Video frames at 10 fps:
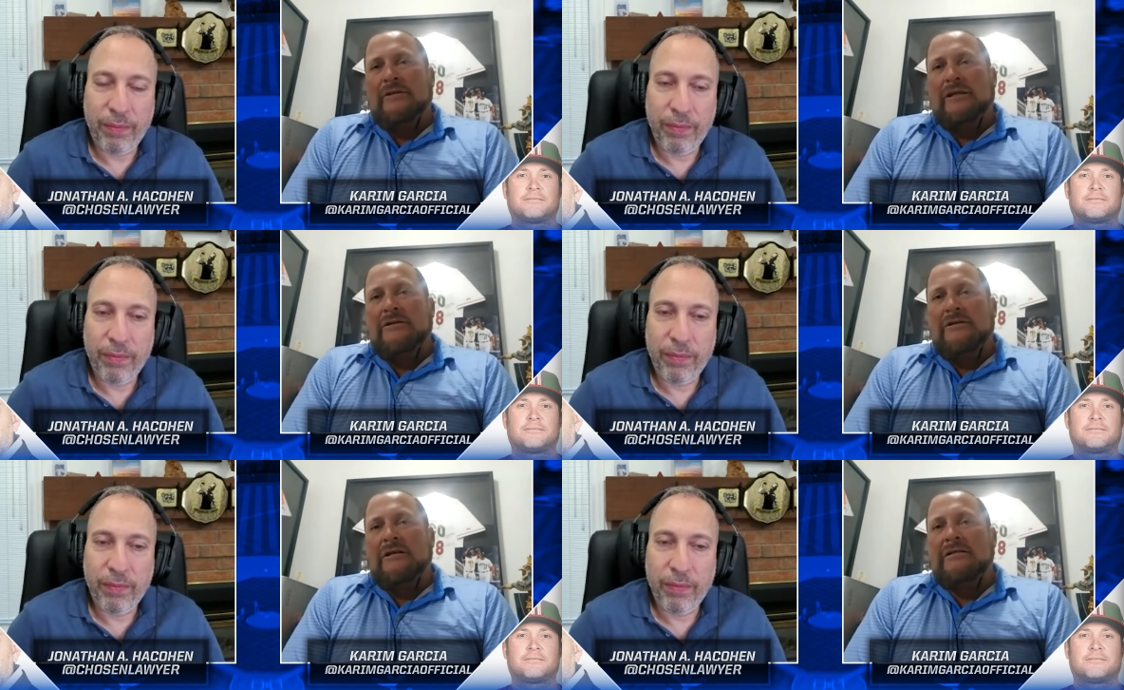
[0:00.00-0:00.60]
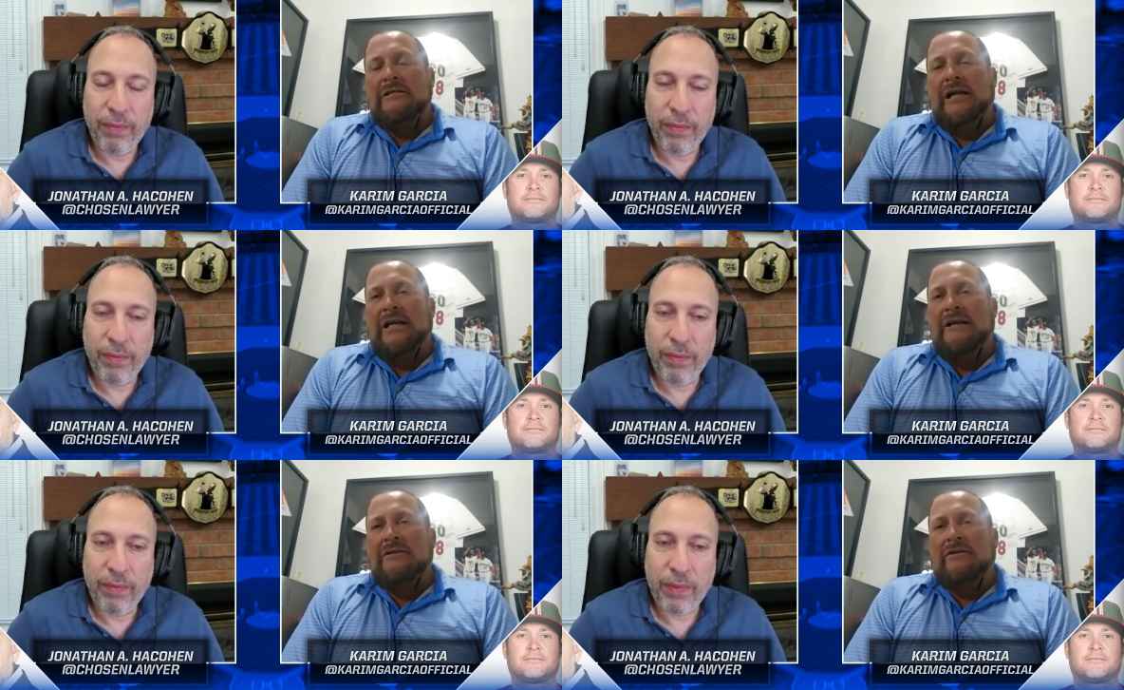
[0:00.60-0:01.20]
Speaker 1: of
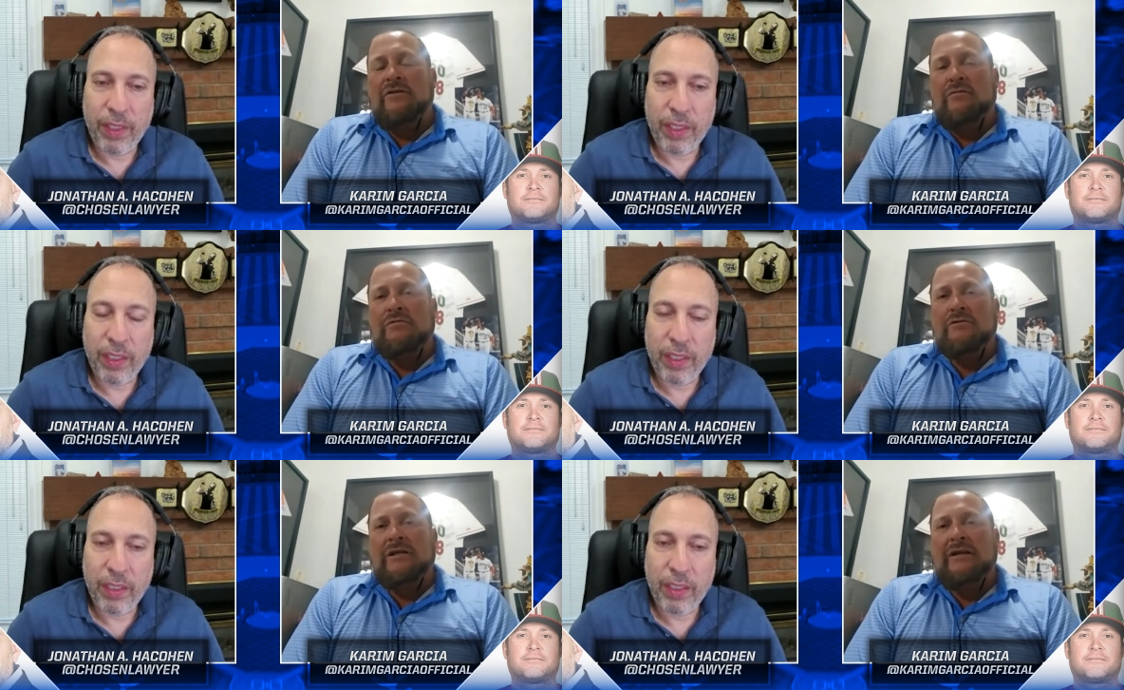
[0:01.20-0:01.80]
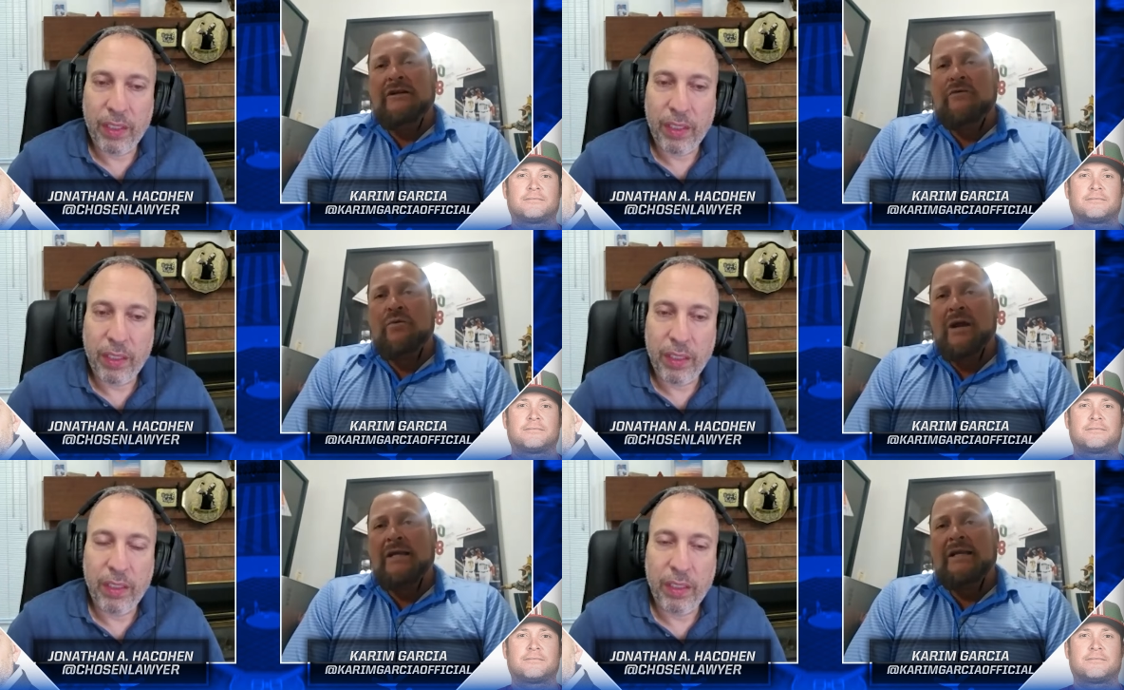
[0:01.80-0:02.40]
sliders or curveballs down and
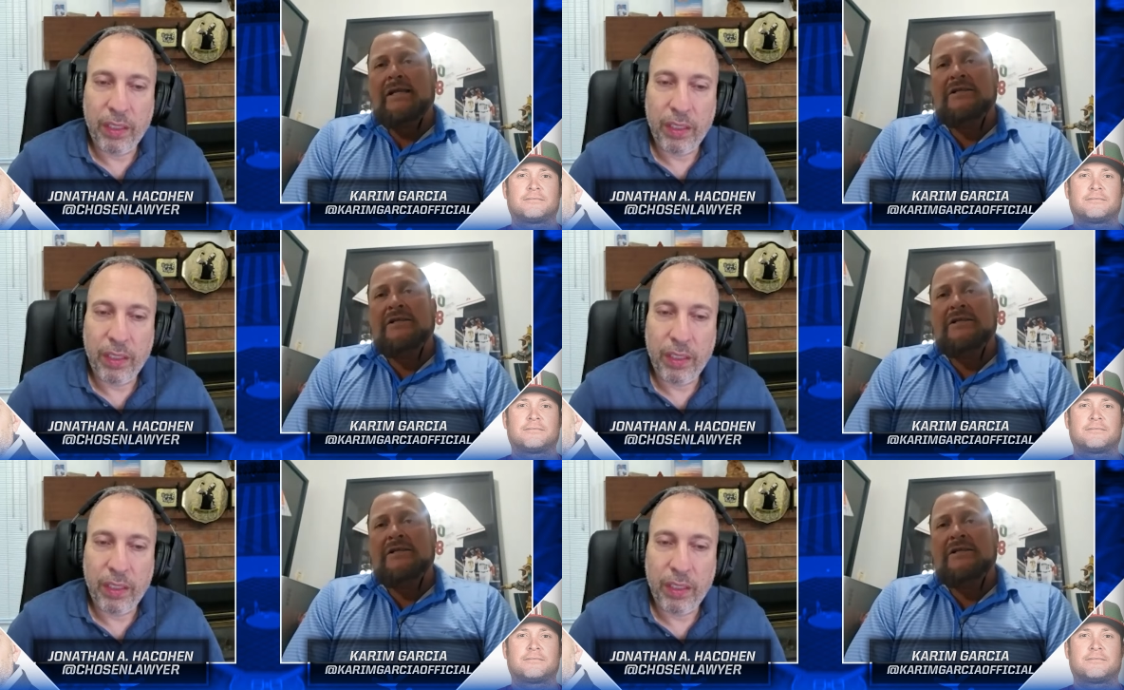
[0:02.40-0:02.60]
away. He